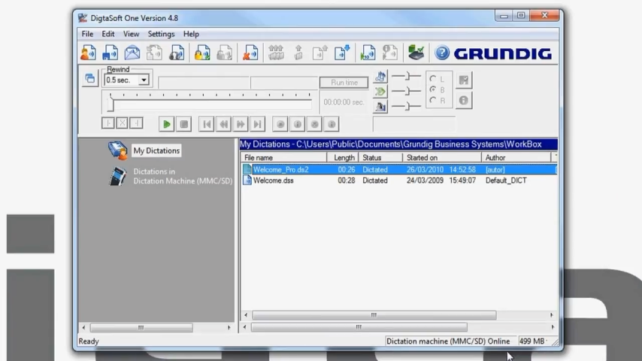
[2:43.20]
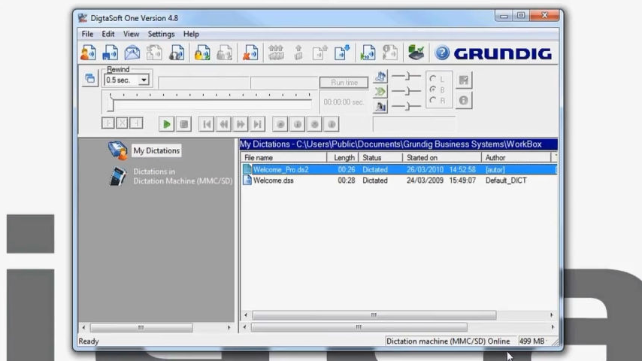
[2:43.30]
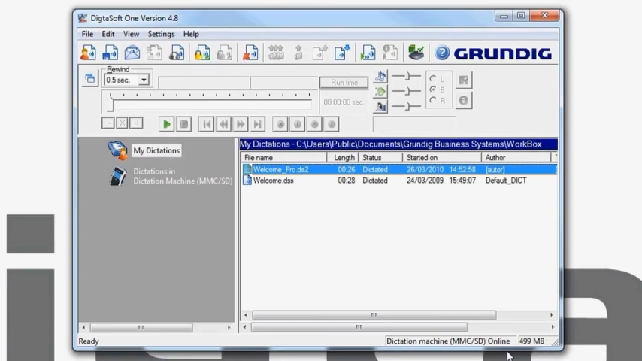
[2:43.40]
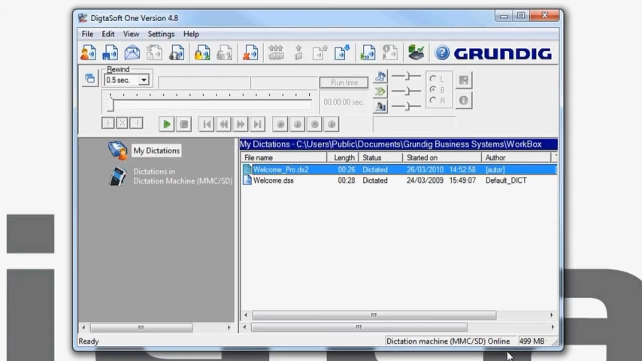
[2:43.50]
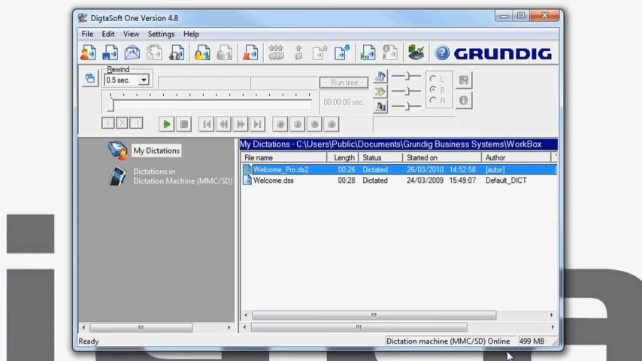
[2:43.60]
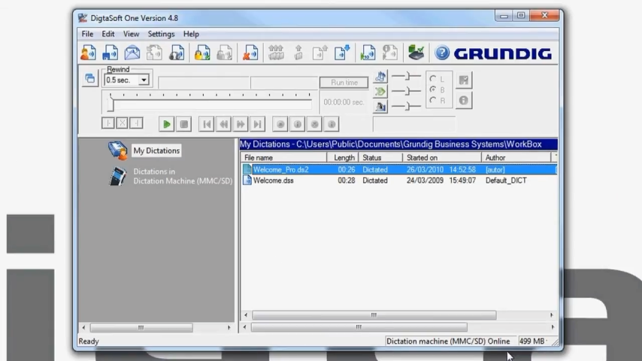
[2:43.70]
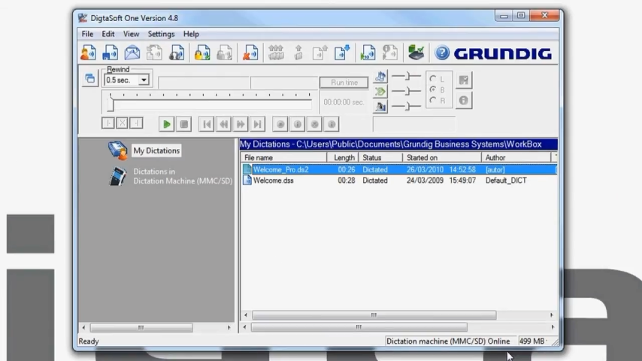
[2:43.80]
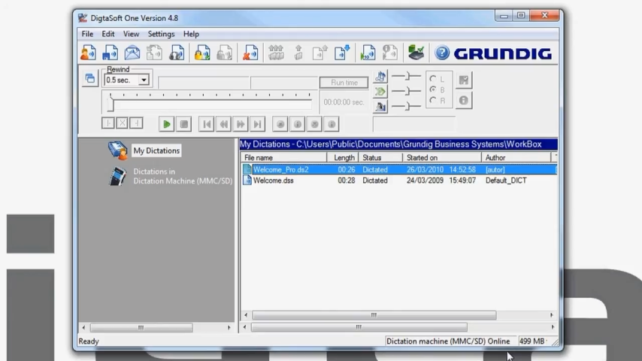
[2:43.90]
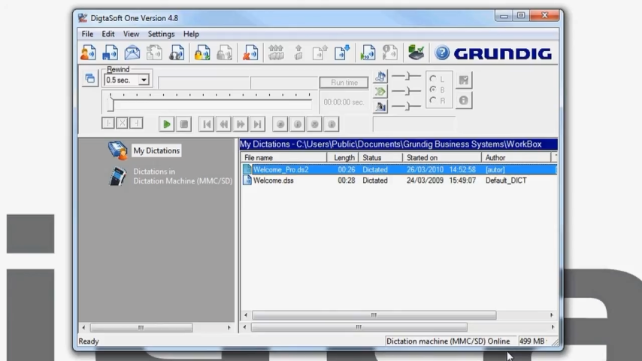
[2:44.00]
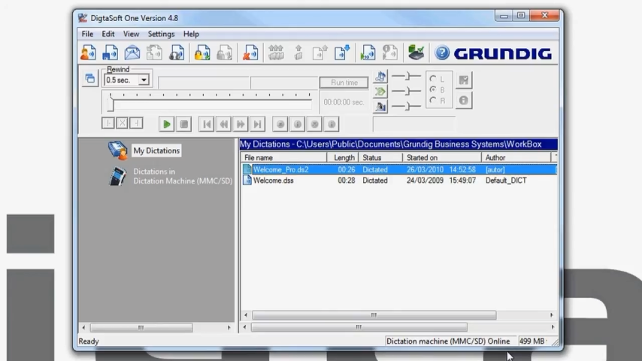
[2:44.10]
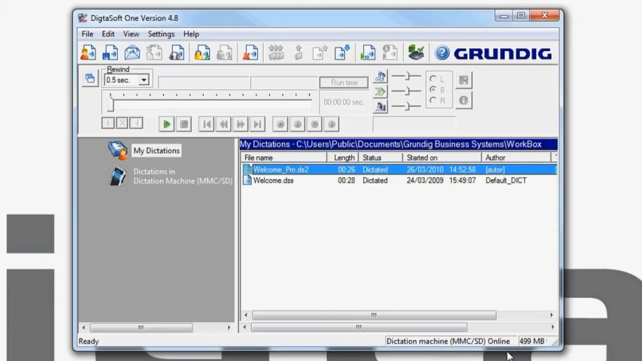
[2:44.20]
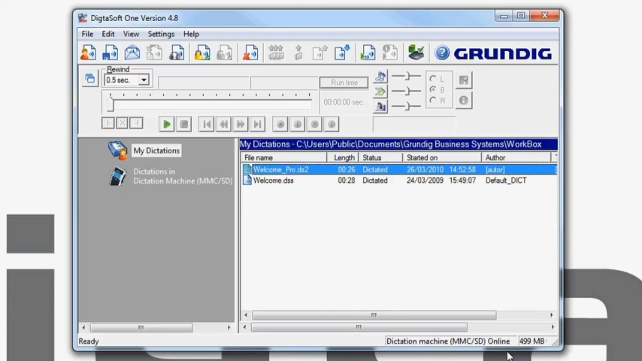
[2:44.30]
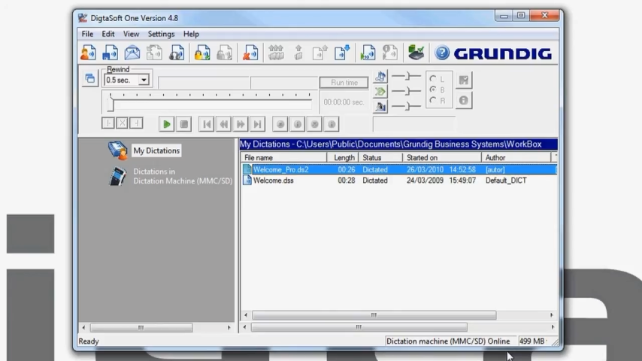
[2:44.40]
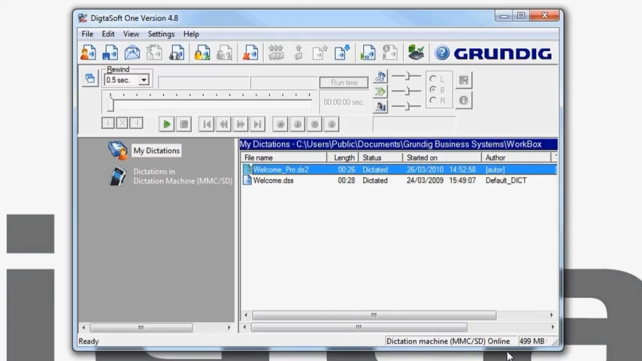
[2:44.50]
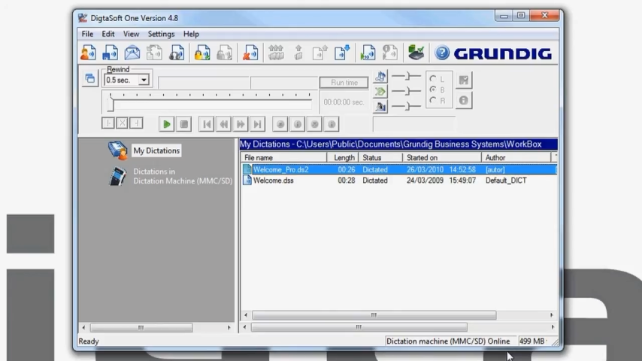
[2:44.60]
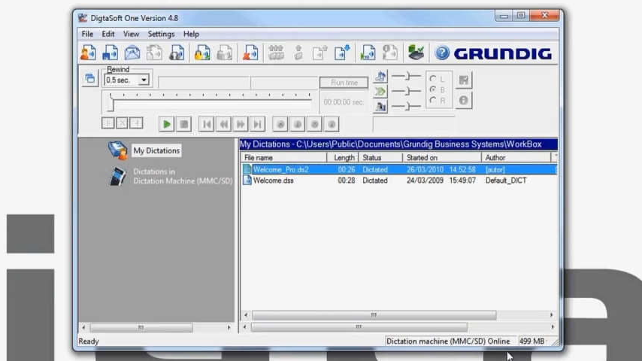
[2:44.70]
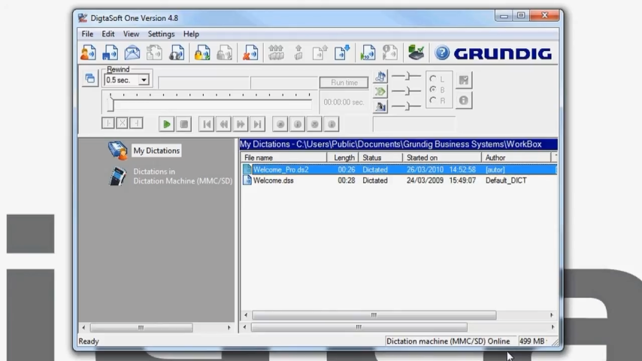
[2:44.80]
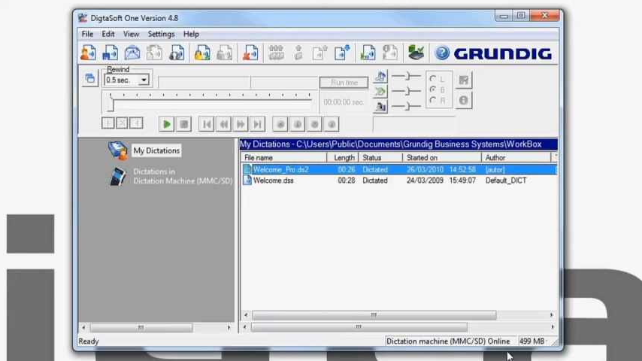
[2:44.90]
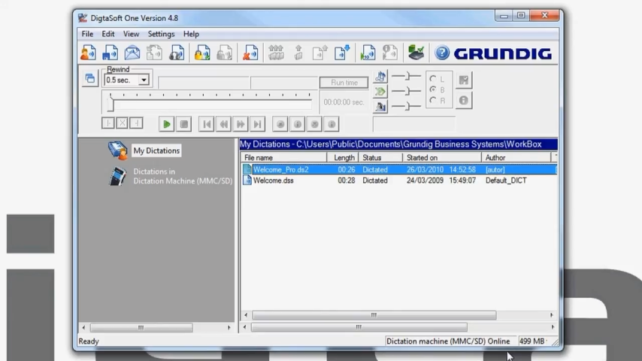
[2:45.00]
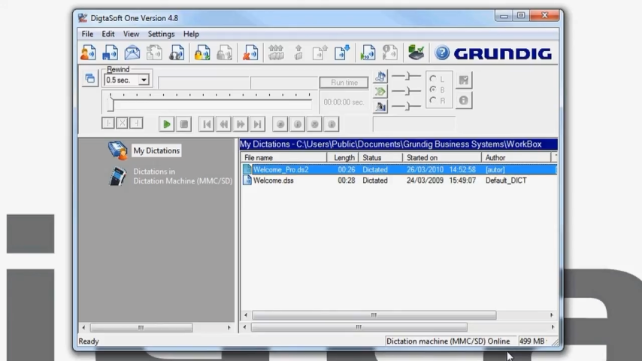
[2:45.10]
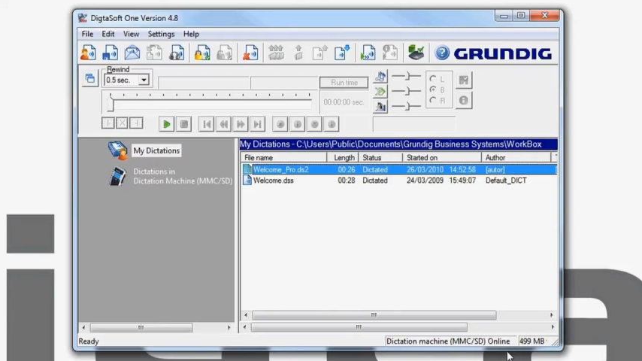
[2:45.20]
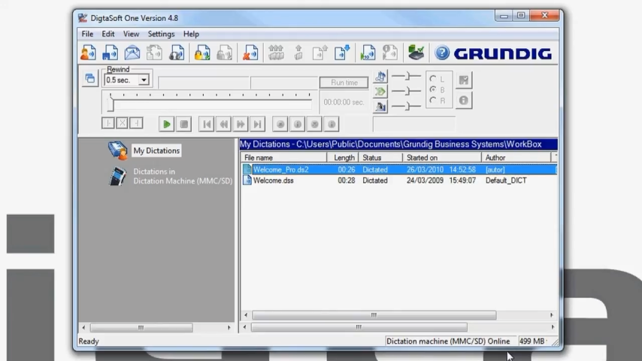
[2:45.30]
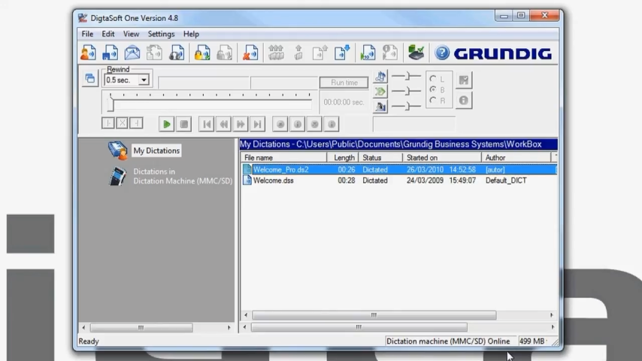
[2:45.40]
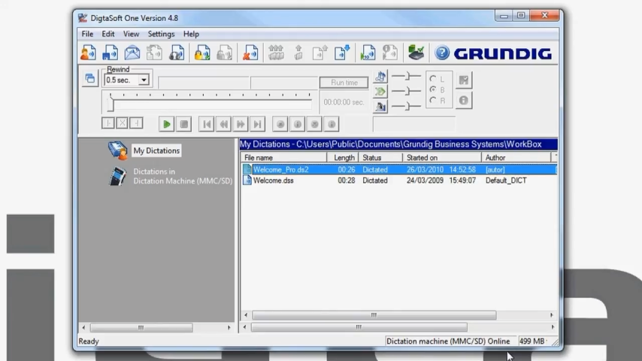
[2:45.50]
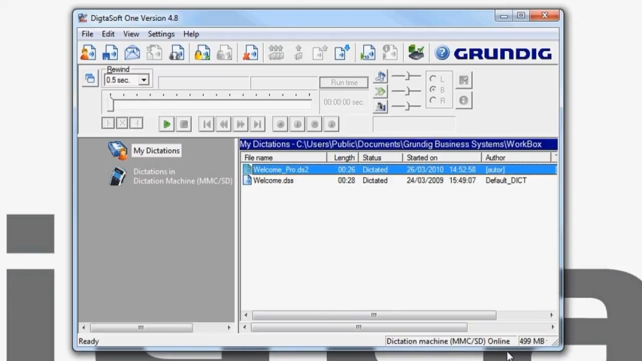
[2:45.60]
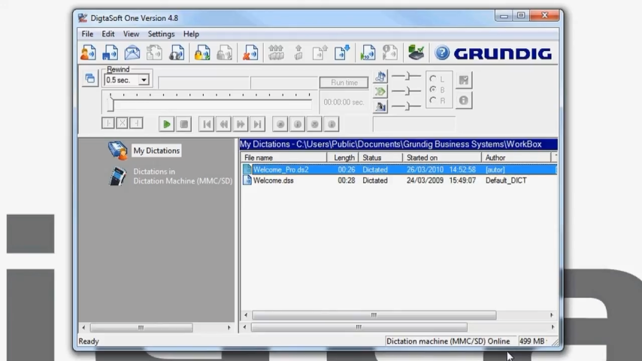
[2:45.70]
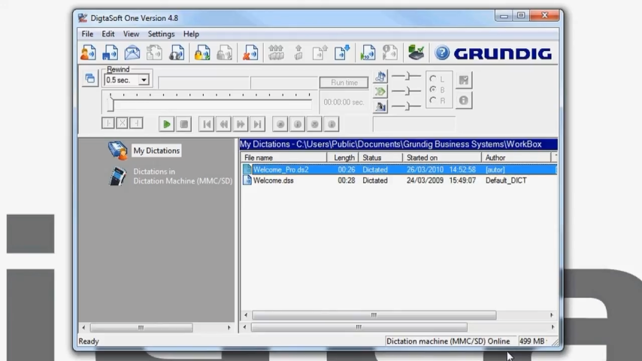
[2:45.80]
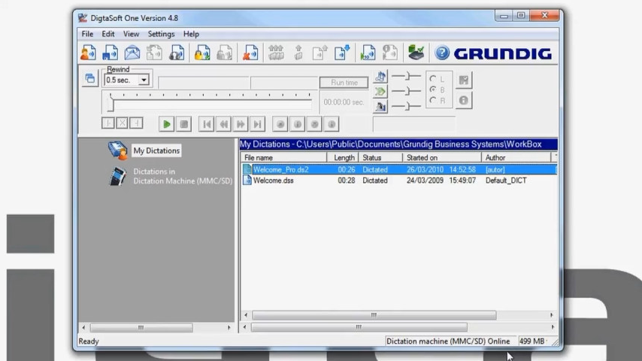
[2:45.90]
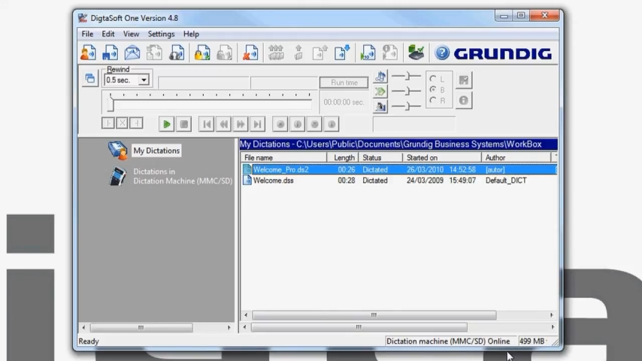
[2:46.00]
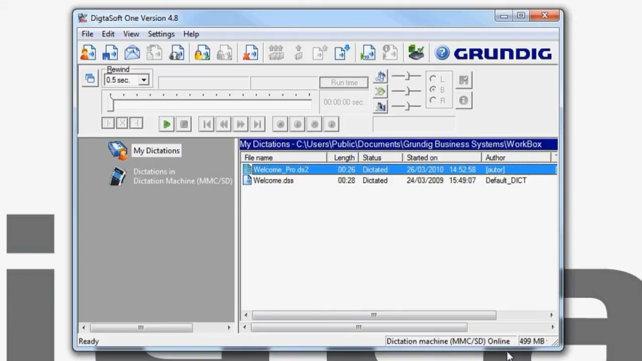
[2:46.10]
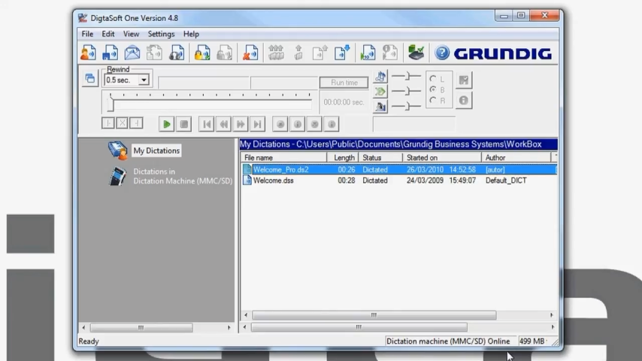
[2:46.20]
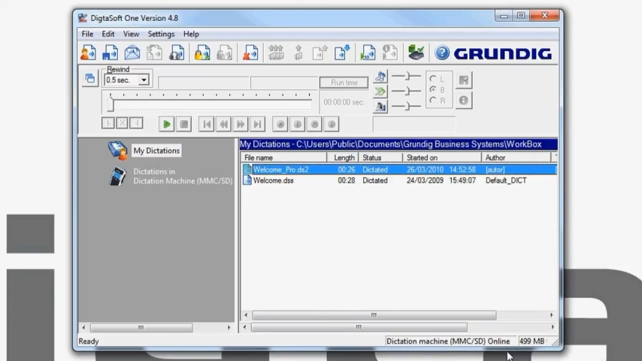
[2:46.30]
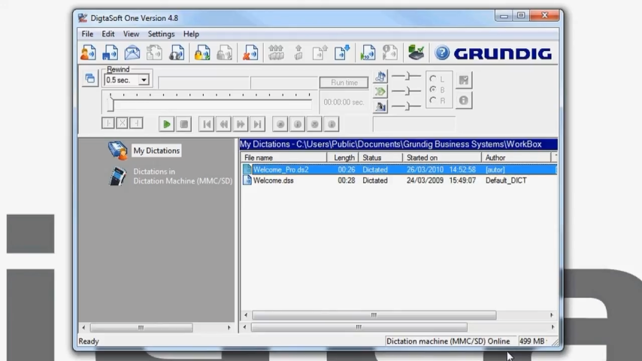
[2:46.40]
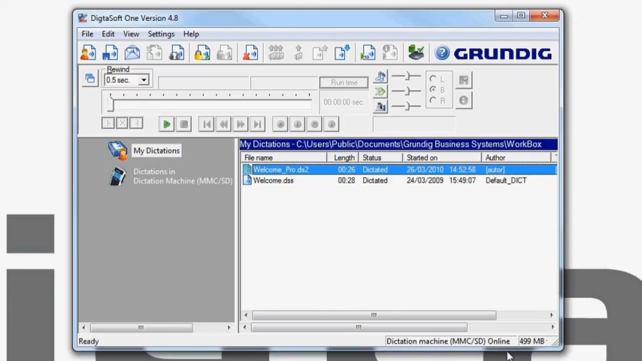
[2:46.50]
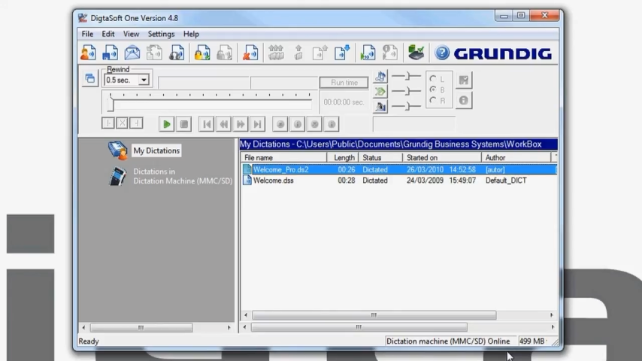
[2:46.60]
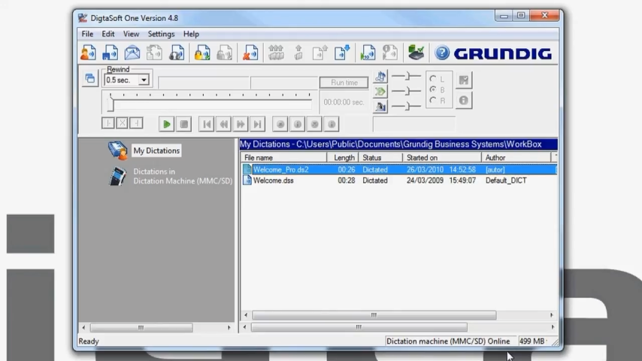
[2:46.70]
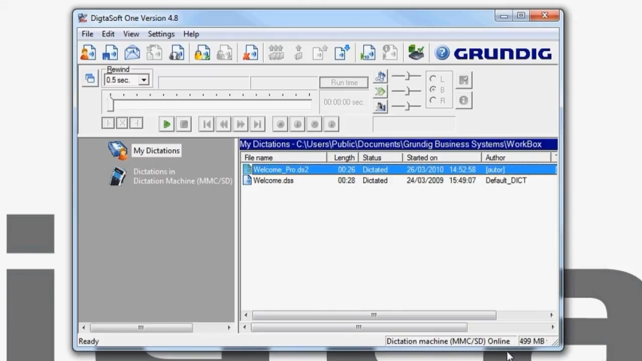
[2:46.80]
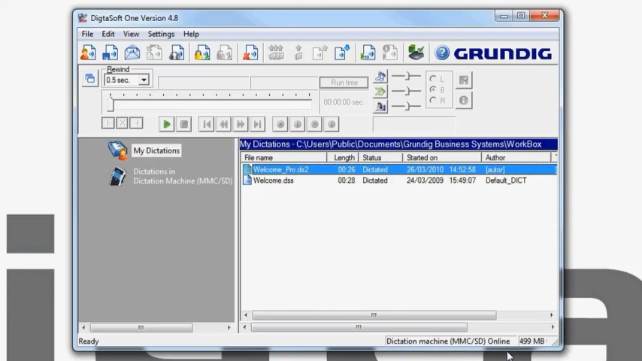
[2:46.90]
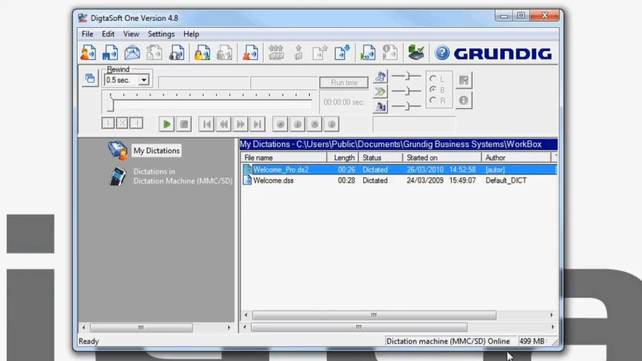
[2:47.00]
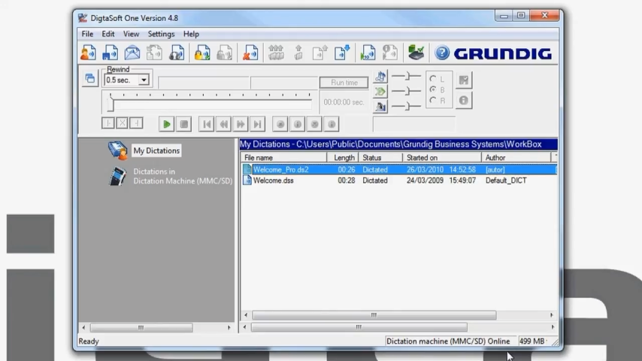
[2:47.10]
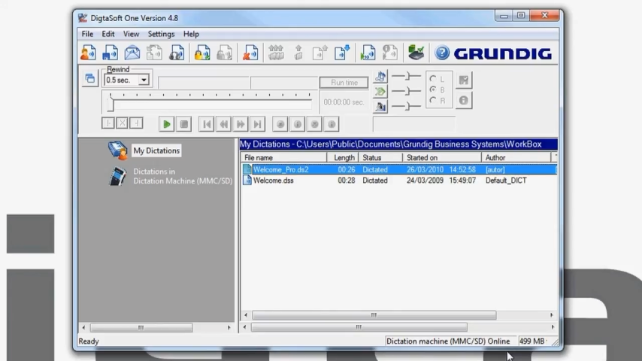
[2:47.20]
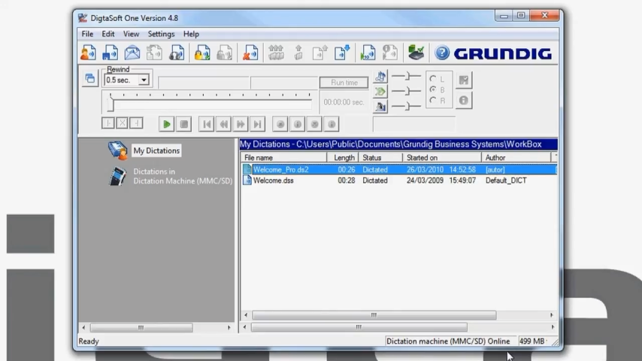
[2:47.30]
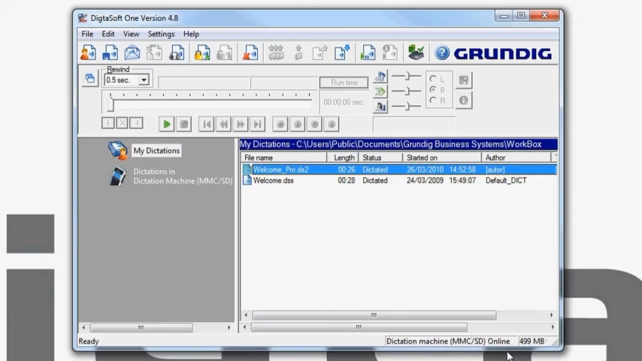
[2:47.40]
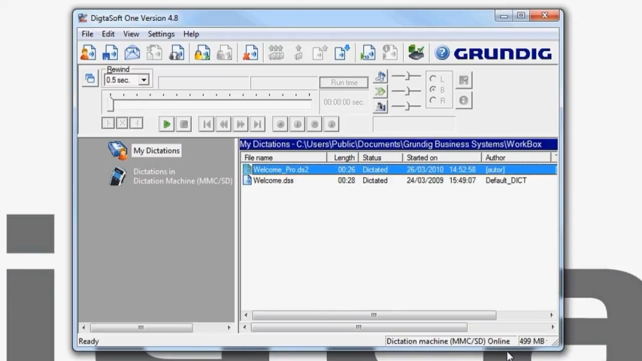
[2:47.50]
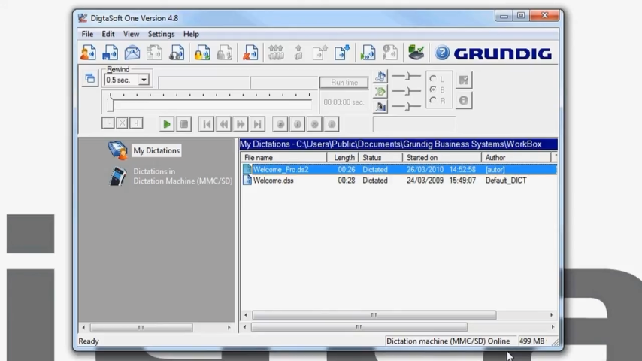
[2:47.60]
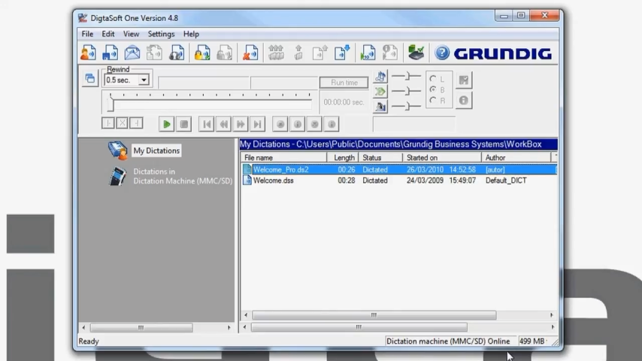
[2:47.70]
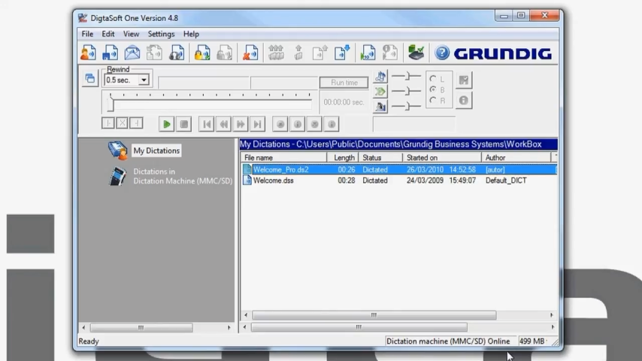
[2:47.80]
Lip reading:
(no speaker visible)